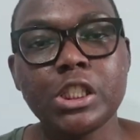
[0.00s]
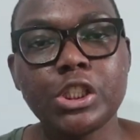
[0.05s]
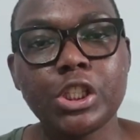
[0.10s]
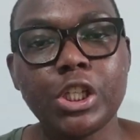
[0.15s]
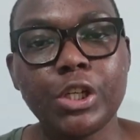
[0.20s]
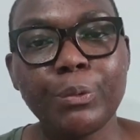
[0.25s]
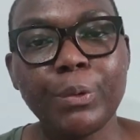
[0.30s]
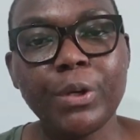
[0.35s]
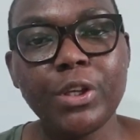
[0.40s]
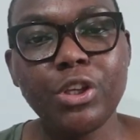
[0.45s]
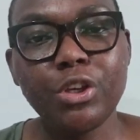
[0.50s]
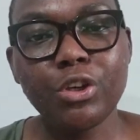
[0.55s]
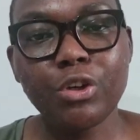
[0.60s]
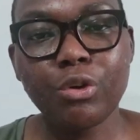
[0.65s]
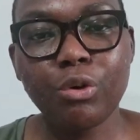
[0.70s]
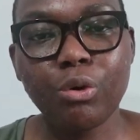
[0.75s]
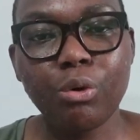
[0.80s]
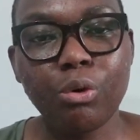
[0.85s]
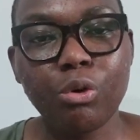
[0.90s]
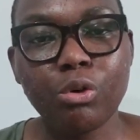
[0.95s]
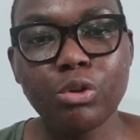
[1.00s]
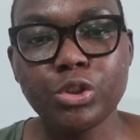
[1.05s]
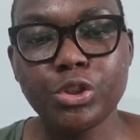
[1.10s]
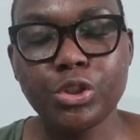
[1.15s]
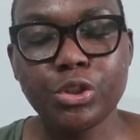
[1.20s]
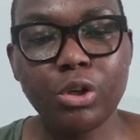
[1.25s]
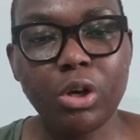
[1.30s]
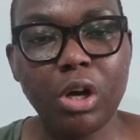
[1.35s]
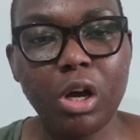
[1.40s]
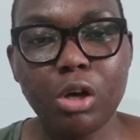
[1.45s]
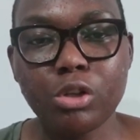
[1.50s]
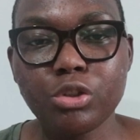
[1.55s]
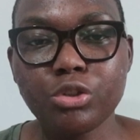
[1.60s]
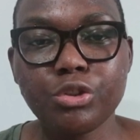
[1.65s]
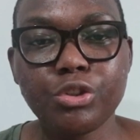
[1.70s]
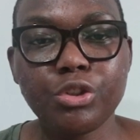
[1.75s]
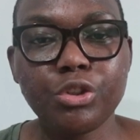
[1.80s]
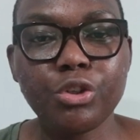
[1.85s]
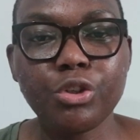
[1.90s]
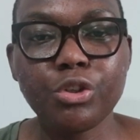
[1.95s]
So when you call, she'll
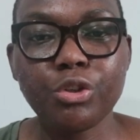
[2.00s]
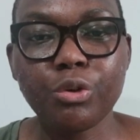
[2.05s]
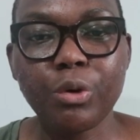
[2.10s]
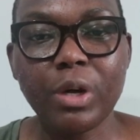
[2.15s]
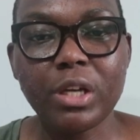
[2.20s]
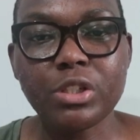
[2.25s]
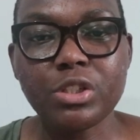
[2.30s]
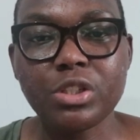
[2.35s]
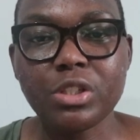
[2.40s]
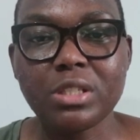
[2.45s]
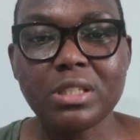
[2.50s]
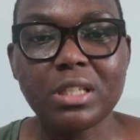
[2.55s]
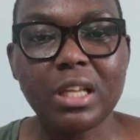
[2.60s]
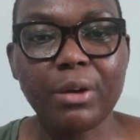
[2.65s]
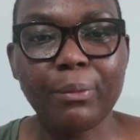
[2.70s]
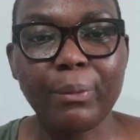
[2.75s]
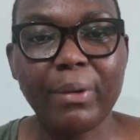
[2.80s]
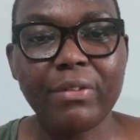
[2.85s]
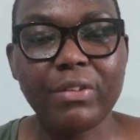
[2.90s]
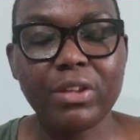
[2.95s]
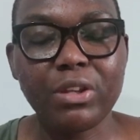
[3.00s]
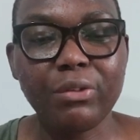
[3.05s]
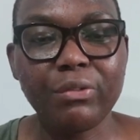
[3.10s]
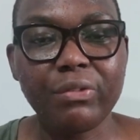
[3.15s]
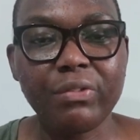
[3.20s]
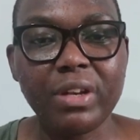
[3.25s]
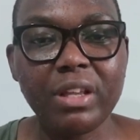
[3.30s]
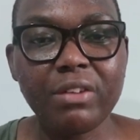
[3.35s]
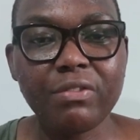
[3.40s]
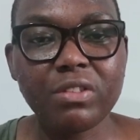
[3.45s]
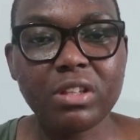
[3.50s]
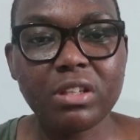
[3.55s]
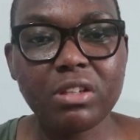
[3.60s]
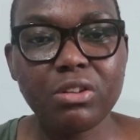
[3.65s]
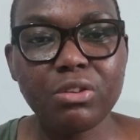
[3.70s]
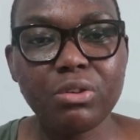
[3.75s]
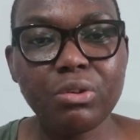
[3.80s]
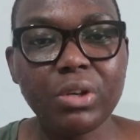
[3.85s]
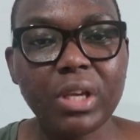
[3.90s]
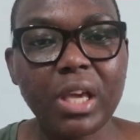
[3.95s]
ask you questions like whether you've lived in
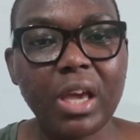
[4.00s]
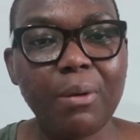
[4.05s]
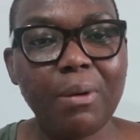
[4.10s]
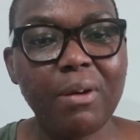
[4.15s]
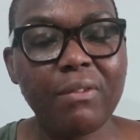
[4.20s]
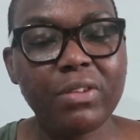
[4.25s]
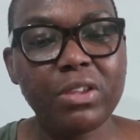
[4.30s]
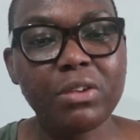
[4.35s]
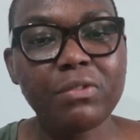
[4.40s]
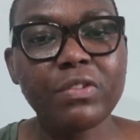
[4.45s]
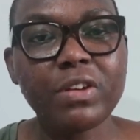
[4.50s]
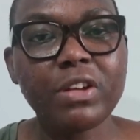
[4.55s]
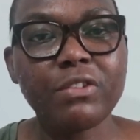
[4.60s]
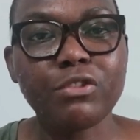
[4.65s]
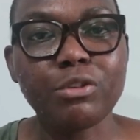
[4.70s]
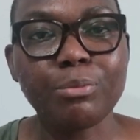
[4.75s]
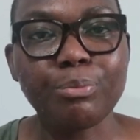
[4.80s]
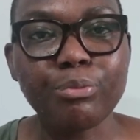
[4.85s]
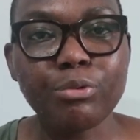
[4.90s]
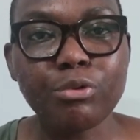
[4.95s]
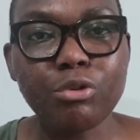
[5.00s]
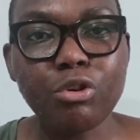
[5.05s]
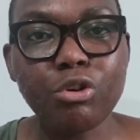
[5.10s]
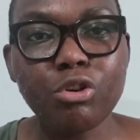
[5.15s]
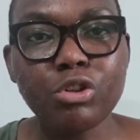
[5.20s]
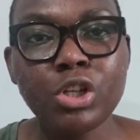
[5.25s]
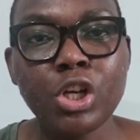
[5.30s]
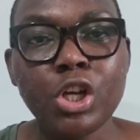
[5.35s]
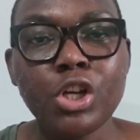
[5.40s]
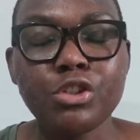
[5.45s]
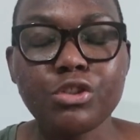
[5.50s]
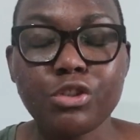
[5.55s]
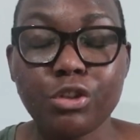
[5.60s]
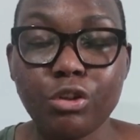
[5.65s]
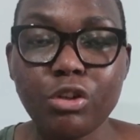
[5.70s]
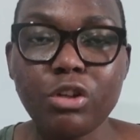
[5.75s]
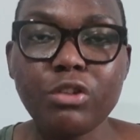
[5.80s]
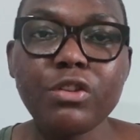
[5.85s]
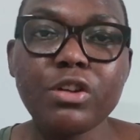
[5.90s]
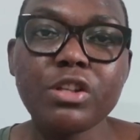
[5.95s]
the UK, whether you've lived abroad. So
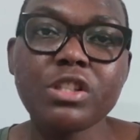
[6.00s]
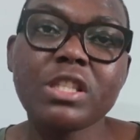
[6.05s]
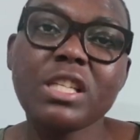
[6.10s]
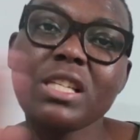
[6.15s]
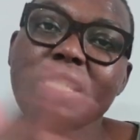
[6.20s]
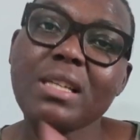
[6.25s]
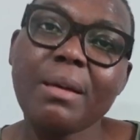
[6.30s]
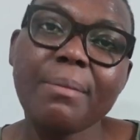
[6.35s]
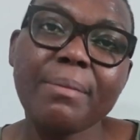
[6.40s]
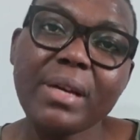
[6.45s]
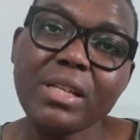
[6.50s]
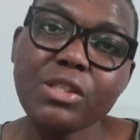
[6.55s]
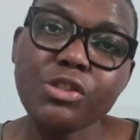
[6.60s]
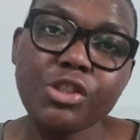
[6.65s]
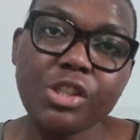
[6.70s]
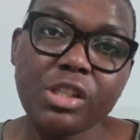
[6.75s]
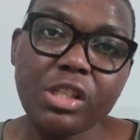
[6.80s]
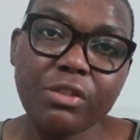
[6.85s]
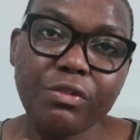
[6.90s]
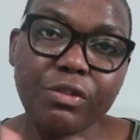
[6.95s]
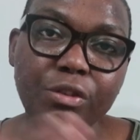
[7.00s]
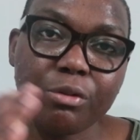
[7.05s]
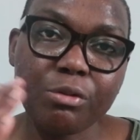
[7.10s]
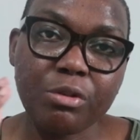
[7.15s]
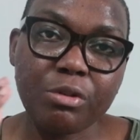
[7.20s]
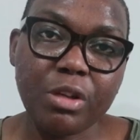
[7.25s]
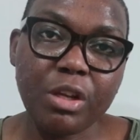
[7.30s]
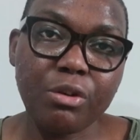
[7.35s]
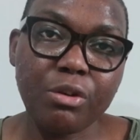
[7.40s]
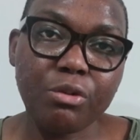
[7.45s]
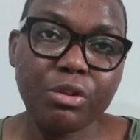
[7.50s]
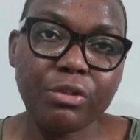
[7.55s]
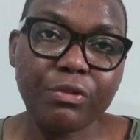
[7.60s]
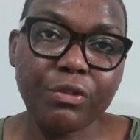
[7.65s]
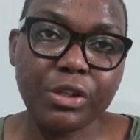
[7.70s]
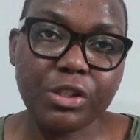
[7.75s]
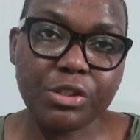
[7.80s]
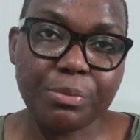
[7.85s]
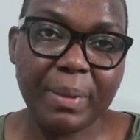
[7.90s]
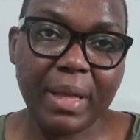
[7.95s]
all of those things I mentioned, in order
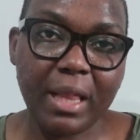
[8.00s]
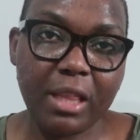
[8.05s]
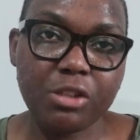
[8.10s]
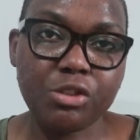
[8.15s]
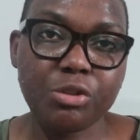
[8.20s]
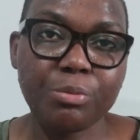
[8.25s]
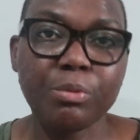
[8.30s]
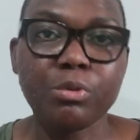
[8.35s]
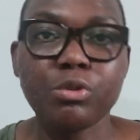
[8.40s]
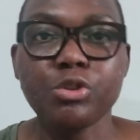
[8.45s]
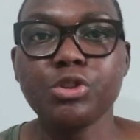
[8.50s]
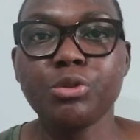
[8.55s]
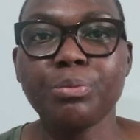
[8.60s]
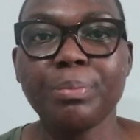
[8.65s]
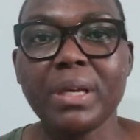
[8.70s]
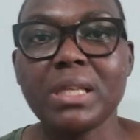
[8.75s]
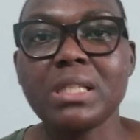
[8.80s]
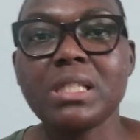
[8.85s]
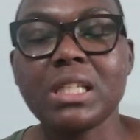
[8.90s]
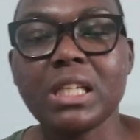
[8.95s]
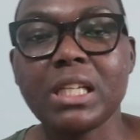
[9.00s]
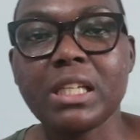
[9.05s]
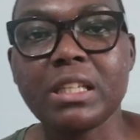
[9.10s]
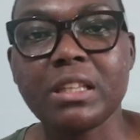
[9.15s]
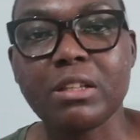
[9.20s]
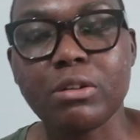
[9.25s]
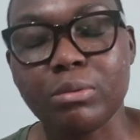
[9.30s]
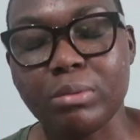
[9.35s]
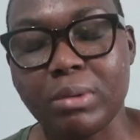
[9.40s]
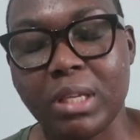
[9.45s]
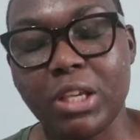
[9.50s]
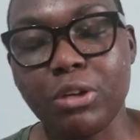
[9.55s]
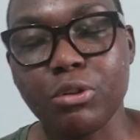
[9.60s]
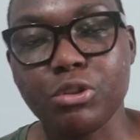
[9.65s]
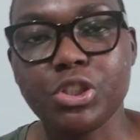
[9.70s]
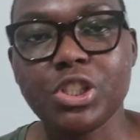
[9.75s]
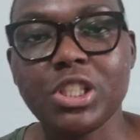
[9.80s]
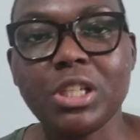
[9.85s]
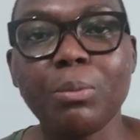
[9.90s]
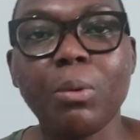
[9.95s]
for you to be eligible, he
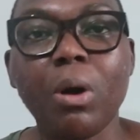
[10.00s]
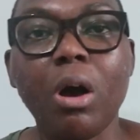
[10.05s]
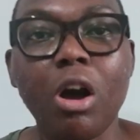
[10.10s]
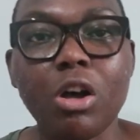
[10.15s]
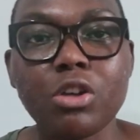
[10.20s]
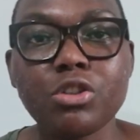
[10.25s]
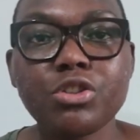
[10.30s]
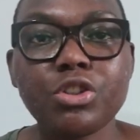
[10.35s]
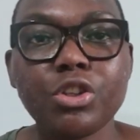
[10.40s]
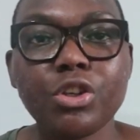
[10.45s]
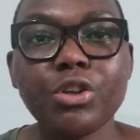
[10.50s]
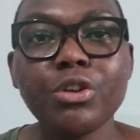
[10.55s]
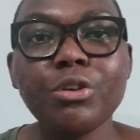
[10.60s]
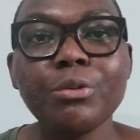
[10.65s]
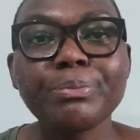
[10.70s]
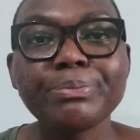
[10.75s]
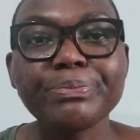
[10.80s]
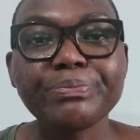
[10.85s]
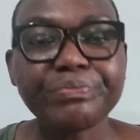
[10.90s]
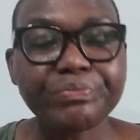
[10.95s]
or she will ask you.